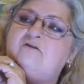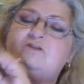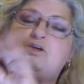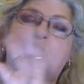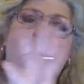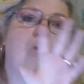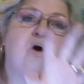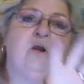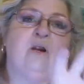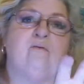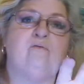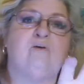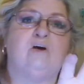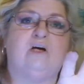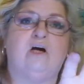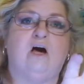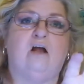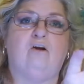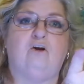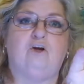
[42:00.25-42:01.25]
So whatever
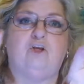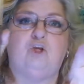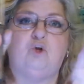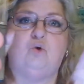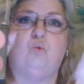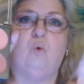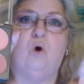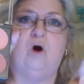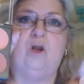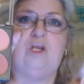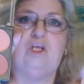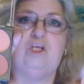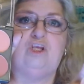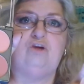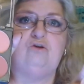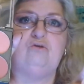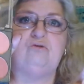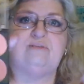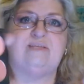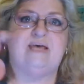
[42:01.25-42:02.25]
color you want to
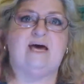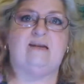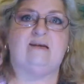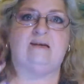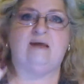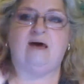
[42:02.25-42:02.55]
use that